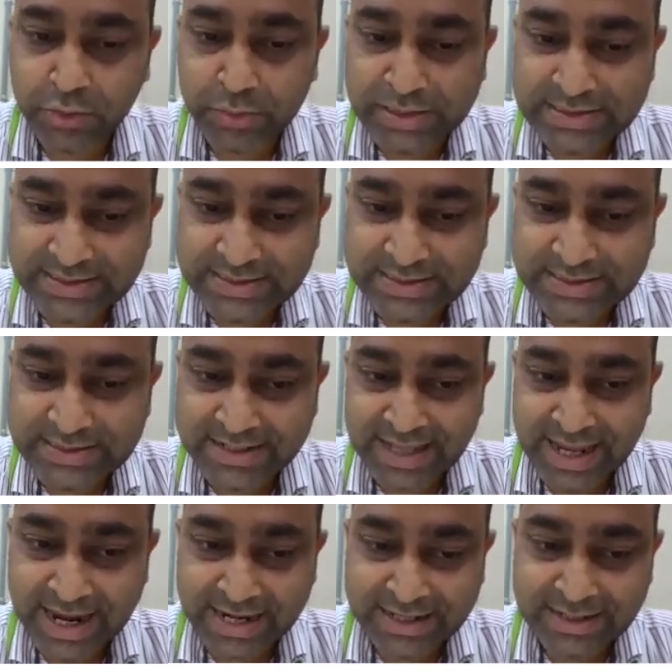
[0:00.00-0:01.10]
we
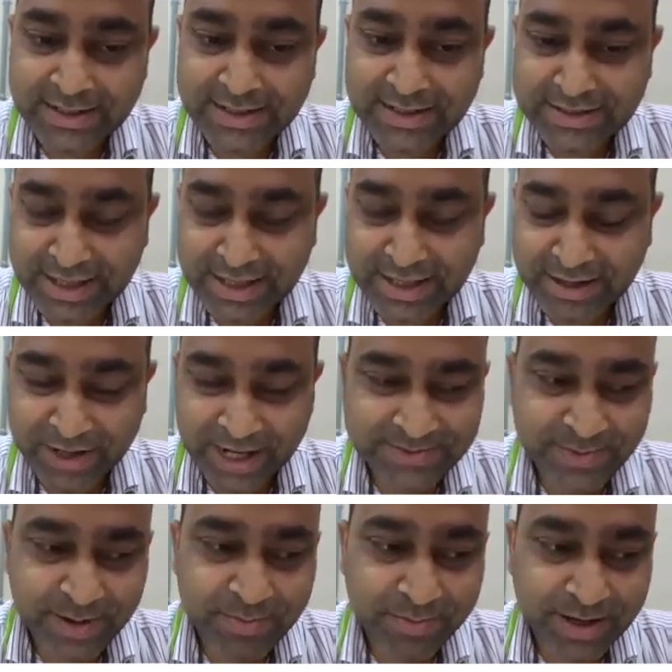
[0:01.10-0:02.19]
said that the
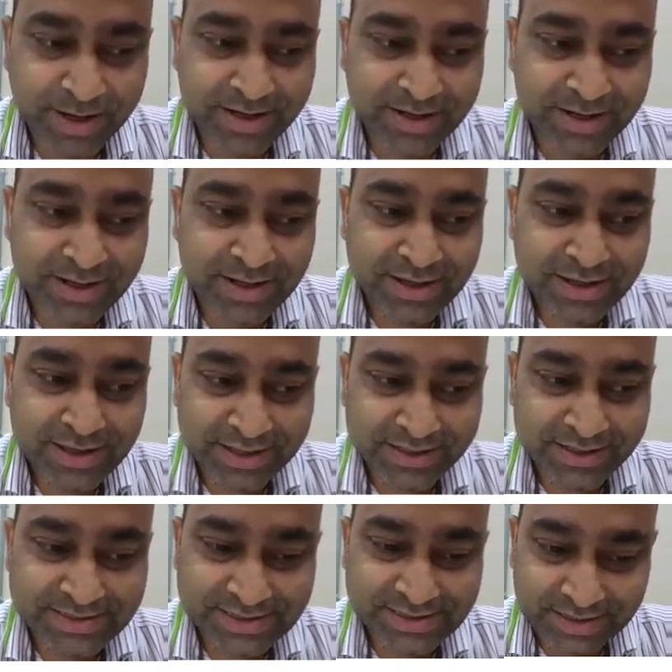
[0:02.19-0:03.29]
plasma membrane
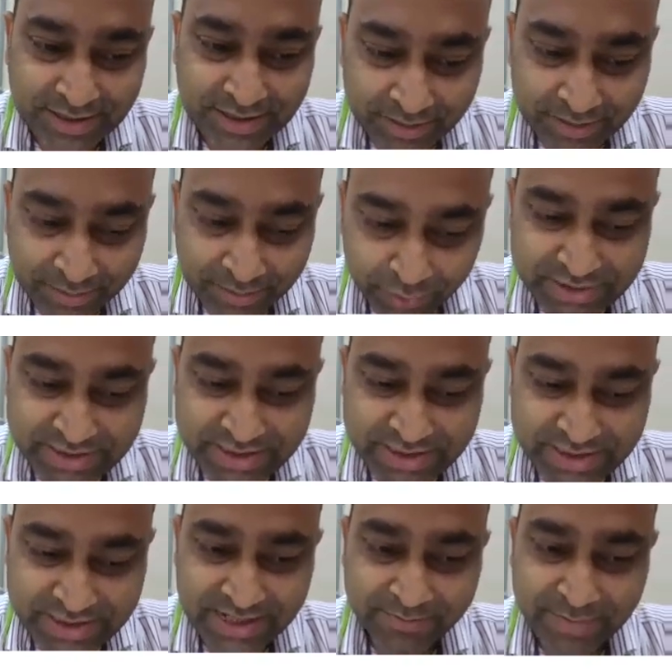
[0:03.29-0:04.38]
is
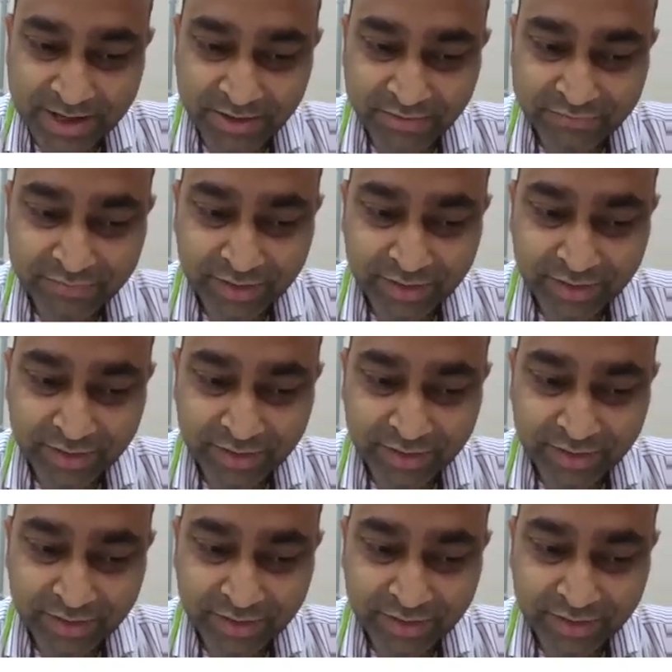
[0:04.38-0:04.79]
mostly made of